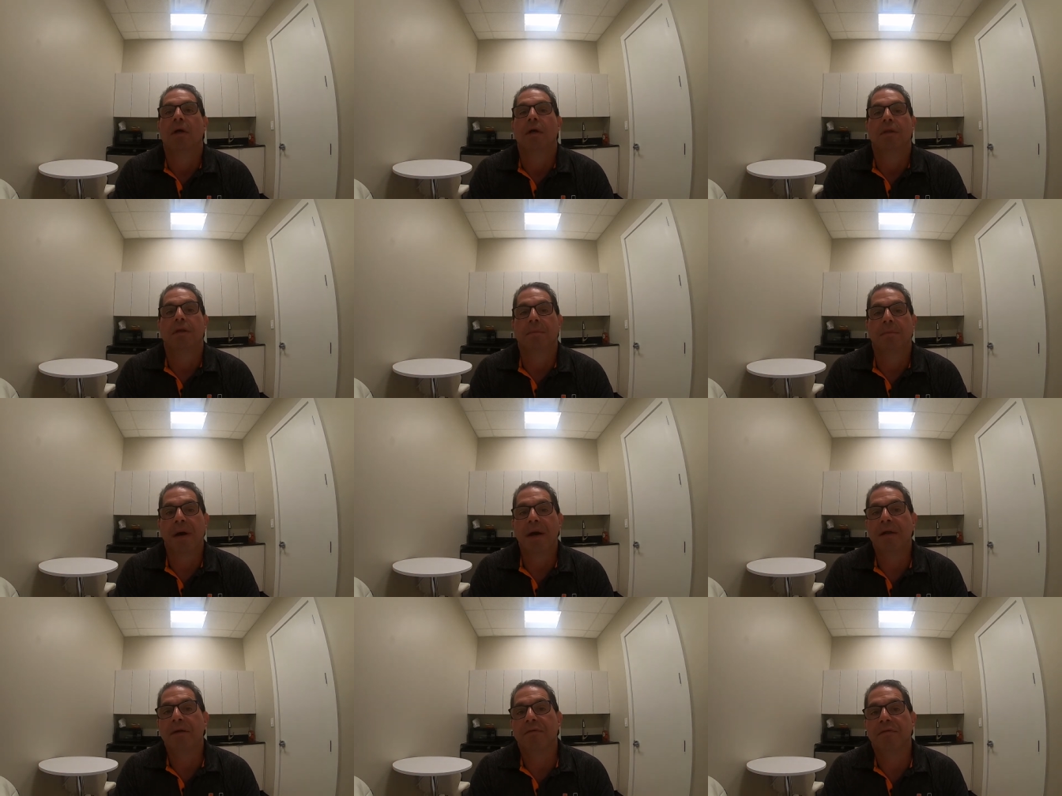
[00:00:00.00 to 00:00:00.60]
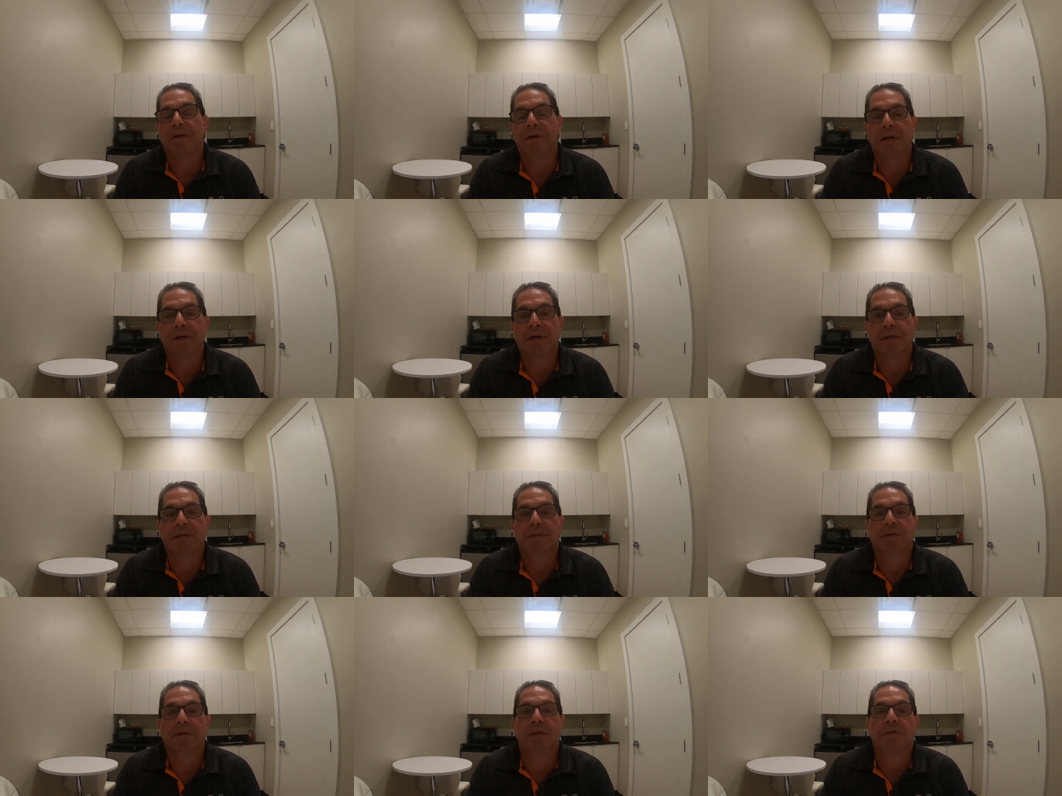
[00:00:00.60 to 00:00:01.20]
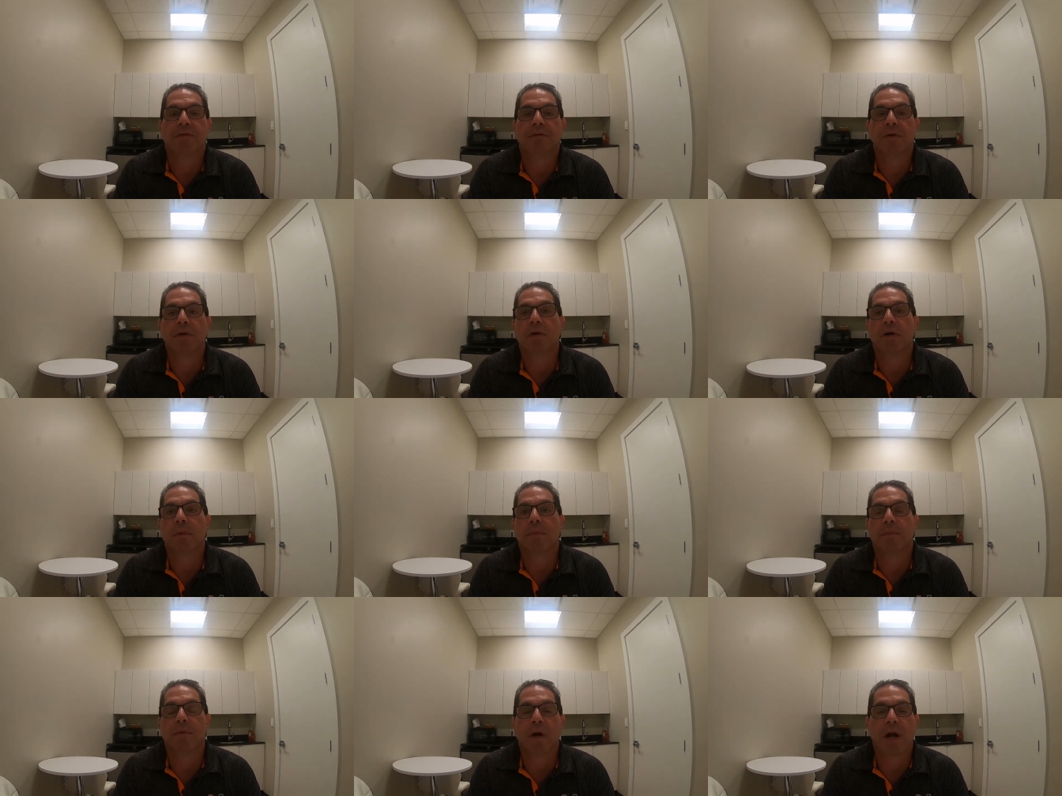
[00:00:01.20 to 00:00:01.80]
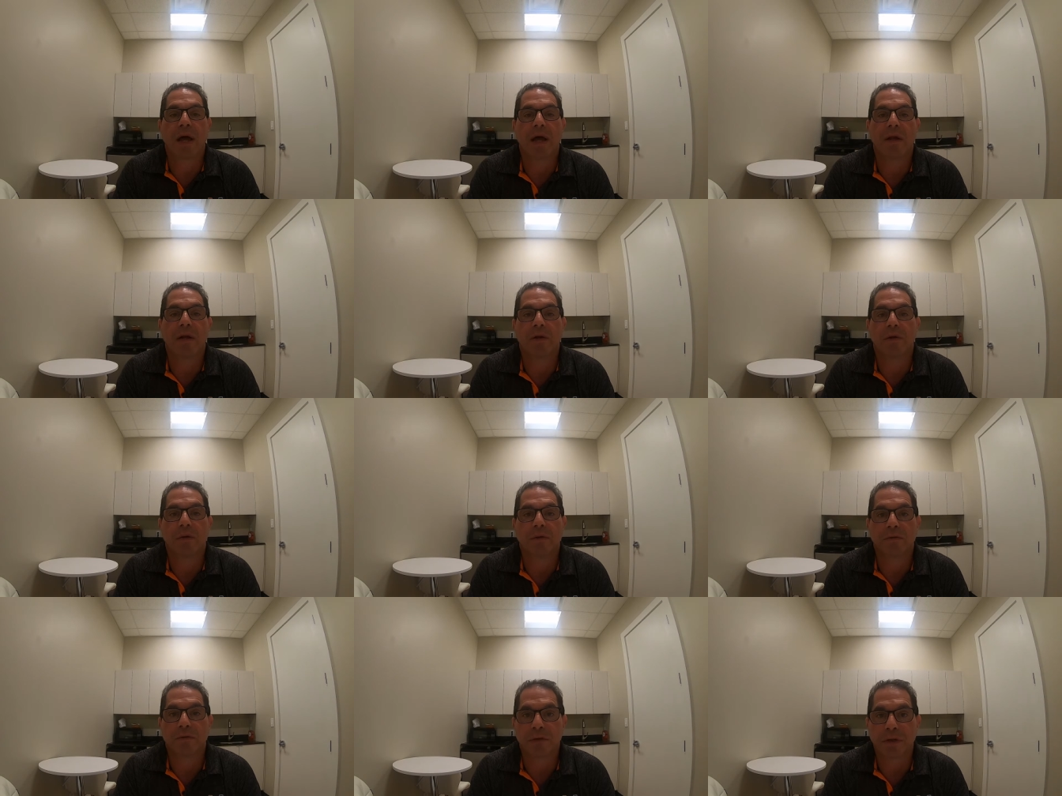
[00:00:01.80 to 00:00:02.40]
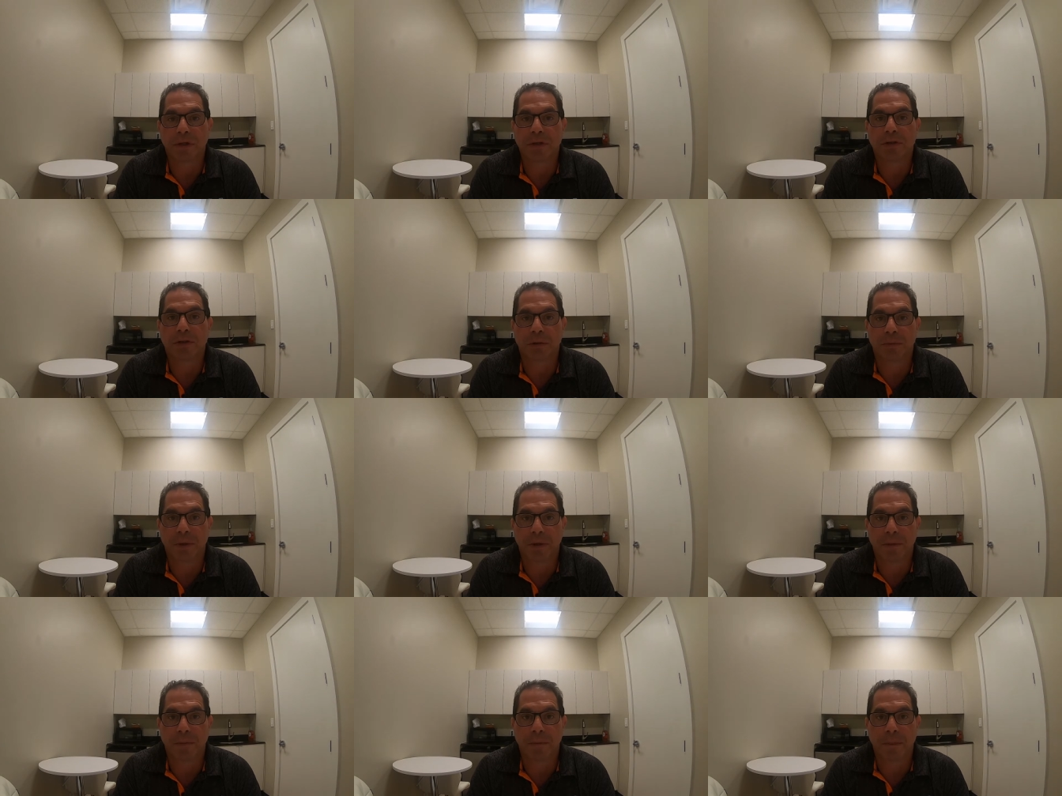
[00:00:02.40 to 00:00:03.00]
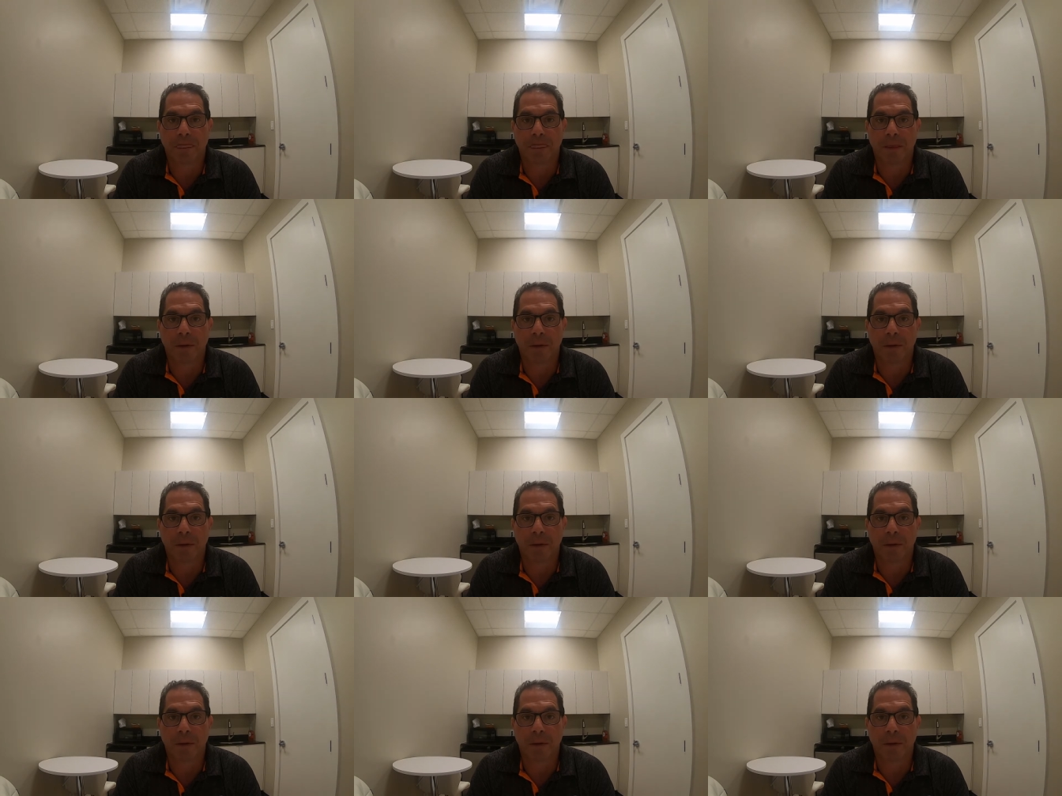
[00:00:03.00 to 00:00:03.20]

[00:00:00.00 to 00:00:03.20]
The benefit is if you're a brand new fisherman,